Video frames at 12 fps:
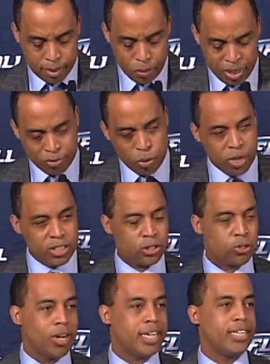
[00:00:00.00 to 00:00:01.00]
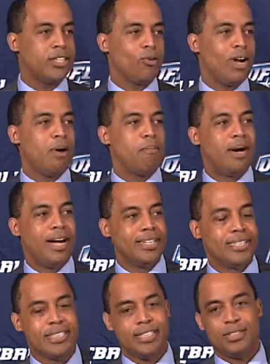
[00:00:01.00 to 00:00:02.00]
we have a one strike and you're out
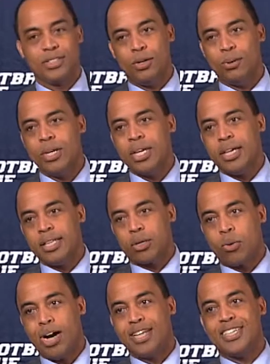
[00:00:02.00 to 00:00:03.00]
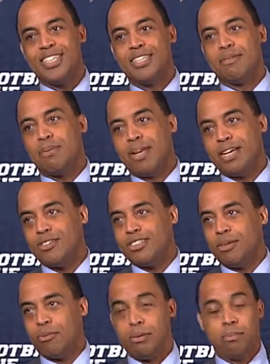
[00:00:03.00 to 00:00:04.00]
policy. So the quality of the players
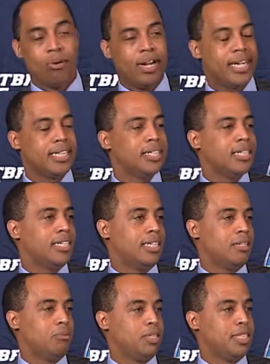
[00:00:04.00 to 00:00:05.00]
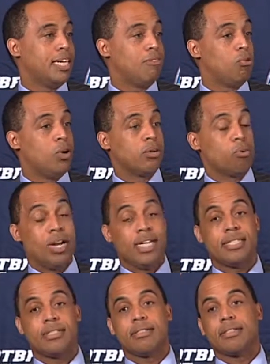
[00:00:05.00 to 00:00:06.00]
that we bring, we didn't have one
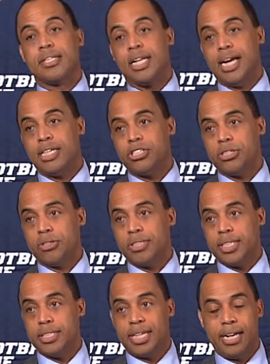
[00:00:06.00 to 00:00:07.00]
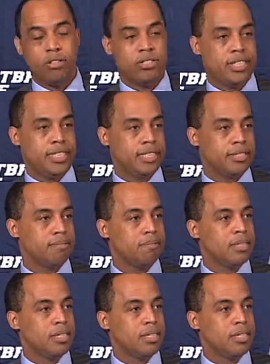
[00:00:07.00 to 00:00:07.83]
arrest last year in the entire season.